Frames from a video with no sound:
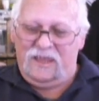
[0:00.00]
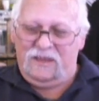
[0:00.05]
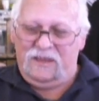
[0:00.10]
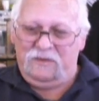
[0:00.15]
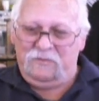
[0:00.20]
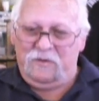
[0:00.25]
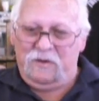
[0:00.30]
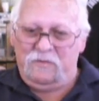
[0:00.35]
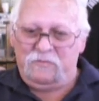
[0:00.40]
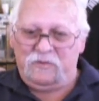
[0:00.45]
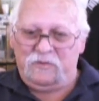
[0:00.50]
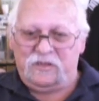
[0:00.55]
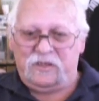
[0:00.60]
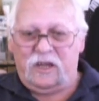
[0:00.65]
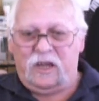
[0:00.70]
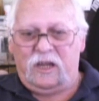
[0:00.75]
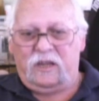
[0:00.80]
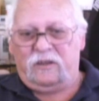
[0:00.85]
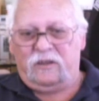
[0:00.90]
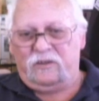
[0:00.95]
One was
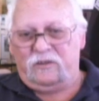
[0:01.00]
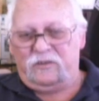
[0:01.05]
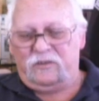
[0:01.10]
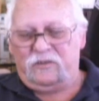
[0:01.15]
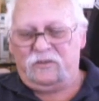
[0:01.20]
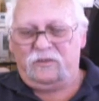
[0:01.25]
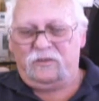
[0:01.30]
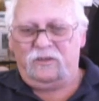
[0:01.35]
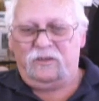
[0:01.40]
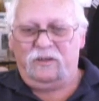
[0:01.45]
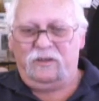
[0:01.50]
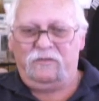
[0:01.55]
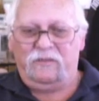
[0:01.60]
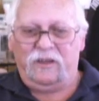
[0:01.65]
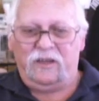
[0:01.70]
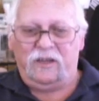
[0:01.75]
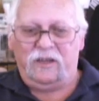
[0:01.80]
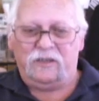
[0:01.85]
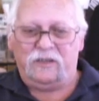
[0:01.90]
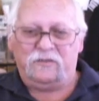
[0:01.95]
saying that I shouldn't leave
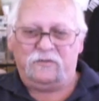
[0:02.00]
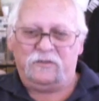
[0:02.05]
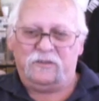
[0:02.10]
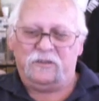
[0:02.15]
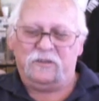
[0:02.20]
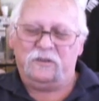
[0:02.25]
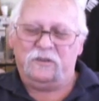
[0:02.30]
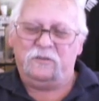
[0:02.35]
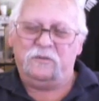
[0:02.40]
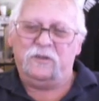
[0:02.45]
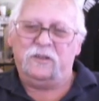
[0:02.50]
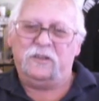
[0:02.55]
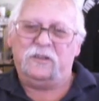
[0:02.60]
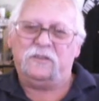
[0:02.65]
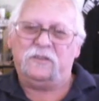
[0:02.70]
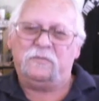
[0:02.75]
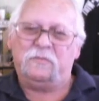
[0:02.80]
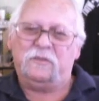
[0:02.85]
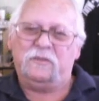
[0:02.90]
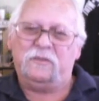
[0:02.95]
the house for 2
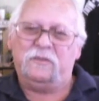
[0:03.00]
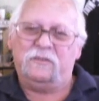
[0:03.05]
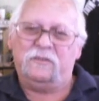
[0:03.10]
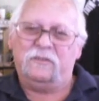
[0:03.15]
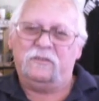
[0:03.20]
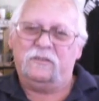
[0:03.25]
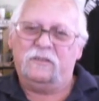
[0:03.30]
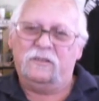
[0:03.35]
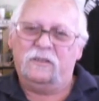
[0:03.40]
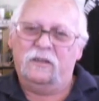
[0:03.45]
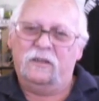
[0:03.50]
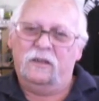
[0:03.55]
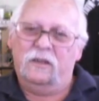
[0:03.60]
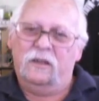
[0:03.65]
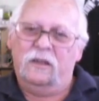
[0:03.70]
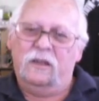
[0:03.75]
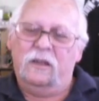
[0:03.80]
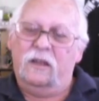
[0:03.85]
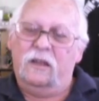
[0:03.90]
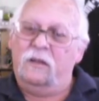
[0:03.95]
weeks because
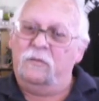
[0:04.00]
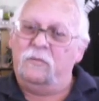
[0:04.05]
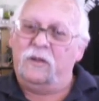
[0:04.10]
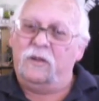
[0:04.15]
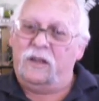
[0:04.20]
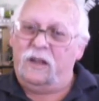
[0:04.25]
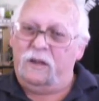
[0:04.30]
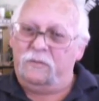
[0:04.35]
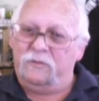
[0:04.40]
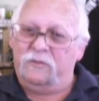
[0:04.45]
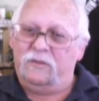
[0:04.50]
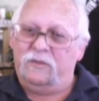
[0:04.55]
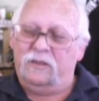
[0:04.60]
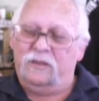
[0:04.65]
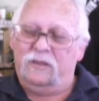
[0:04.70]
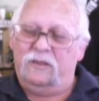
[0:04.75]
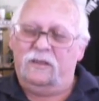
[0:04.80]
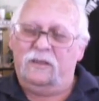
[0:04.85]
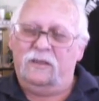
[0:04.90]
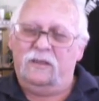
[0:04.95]
I'm not up to
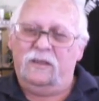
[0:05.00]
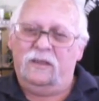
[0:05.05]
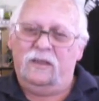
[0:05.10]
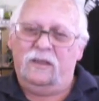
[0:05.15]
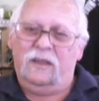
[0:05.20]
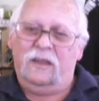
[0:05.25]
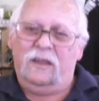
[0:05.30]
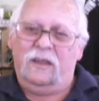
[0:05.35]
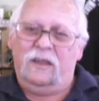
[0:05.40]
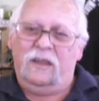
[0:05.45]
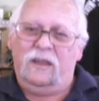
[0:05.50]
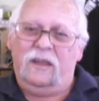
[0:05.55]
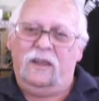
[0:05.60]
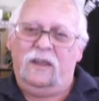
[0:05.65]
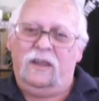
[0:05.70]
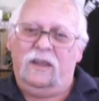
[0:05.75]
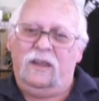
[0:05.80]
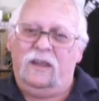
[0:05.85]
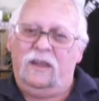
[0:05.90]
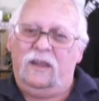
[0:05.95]
it.
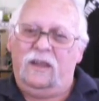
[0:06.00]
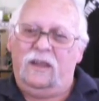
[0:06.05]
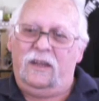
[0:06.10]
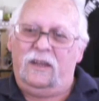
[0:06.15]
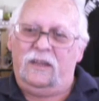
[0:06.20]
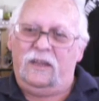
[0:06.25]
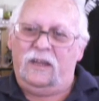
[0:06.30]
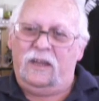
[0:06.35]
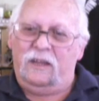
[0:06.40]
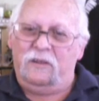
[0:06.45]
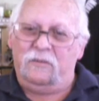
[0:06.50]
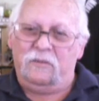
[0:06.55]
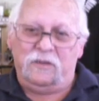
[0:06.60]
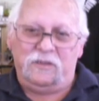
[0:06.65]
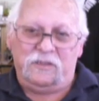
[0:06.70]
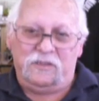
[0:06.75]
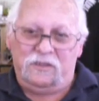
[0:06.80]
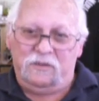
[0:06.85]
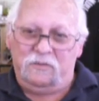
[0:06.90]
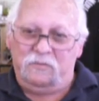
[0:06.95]
And the other
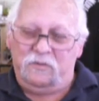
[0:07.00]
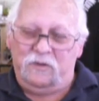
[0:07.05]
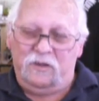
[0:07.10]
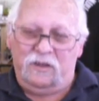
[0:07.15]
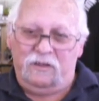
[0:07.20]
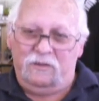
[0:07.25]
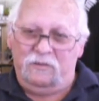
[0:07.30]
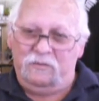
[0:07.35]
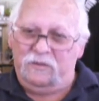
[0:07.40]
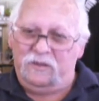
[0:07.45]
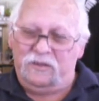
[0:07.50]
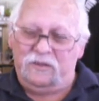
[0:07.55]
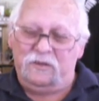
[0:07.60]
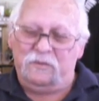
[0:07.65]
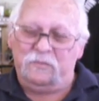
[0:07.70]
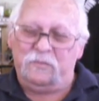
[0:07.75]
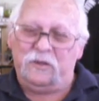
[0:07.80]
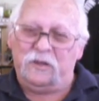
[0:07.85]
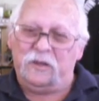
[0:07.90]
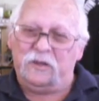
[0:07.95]
one said, well, when
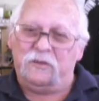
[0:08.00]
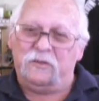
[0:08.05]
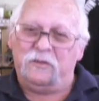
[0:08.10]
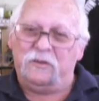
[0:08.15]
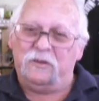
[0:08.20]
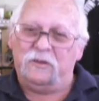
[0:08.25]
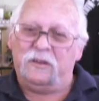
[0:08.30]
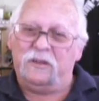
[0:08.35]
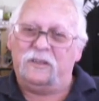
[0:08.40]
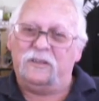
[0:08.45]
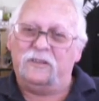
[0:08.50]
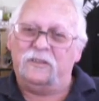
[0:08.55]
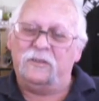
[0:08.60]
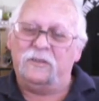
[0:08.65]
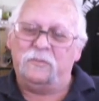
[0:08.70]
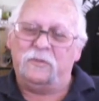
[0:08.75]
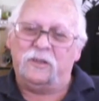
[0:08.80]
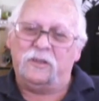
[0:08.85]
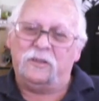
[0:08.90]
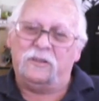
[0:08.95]
you've been crook and
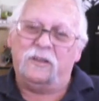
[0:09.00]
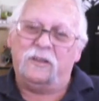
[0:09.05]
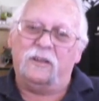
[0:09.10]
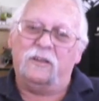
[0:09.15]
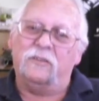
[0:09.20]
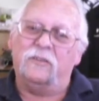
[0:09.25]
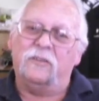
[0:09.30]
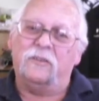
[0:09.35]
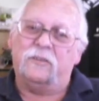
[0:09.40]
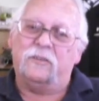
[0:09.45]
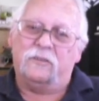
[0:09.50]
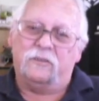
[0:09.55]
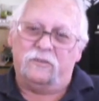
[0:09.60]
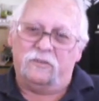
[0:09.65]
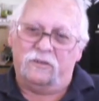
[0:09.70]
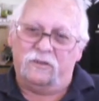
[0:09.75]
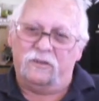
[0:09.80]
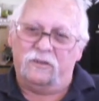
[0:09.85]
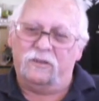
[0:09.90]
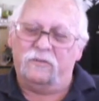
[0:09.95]
you've been told not to
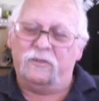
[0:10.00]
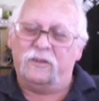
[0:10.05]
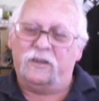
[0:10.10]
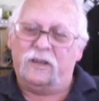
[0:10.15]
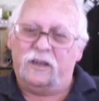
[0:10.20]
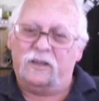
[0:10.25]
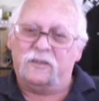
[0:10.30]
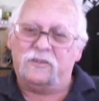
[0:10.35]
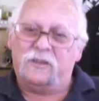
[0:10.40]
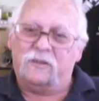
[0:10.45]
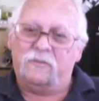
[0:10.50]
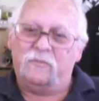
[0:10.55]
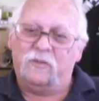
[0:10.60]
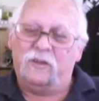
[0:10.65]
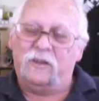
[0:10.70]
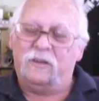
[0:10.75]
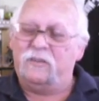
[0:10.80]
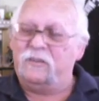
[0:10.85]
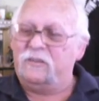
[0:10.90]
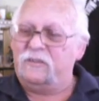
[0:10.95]
drive or go
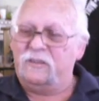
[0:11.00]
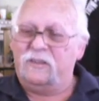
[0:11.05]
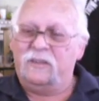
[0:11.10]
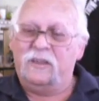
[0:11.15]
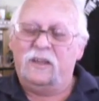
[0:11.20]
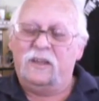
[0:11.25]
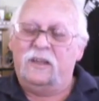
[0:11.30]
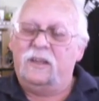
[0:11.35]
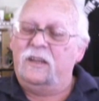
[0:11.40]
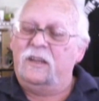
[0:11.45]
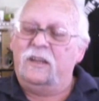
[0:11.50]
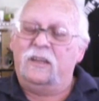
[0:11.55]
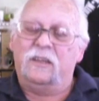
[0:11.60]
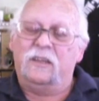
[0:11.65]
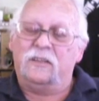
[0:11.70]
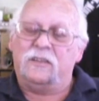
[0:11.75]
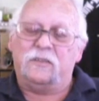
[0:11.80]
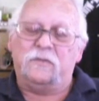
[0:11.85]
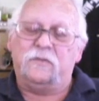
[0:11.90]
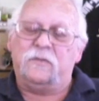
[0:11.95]
somewhere,
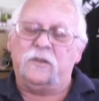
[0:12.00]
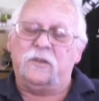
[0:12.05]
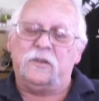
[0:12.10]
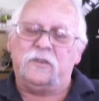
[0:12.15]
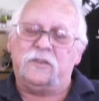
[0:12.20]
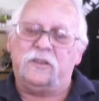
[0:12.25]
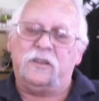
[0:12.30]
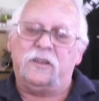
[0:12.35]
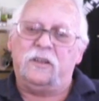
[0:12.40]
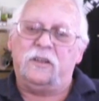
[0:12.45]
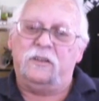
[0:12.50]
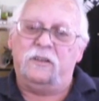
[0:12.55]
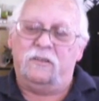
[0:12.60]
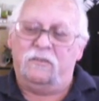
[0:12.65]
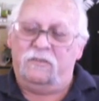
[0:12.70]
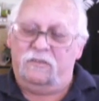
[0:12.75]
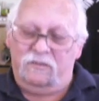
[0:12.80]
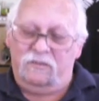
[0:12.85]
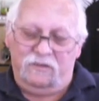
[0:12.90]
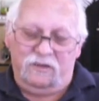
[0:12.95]
it's the first thing you
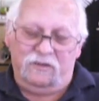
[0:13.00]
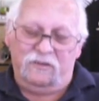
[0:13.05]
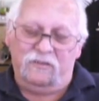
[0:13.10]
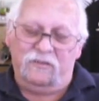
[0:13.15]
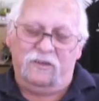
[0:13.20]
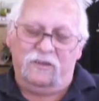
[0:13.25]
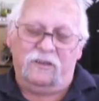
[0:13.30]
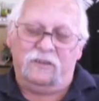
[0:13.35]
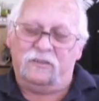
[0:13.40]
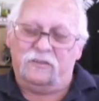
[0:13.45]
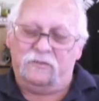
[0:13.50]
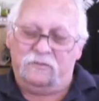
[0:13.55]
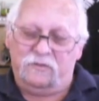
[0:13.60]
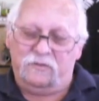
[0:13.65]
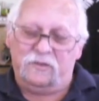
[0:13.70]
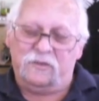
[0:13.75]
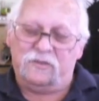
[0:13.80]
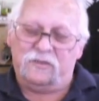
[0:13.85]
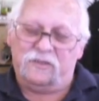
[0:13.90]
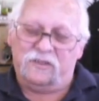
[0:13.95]
do. And I agree, it's the
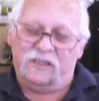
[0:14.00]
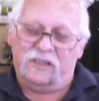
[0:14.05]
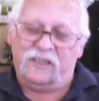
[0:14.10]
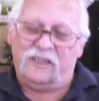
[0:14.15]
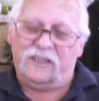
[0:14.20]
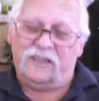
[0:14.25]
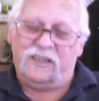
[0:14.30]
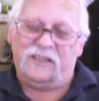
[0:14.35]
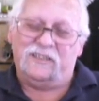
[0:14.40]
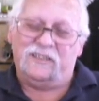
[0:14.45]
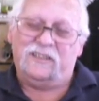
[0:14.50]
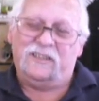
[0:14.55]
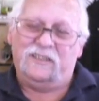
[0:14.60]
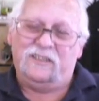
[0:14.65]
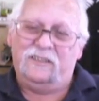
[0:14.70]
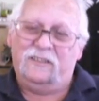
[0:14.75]
first thing he does.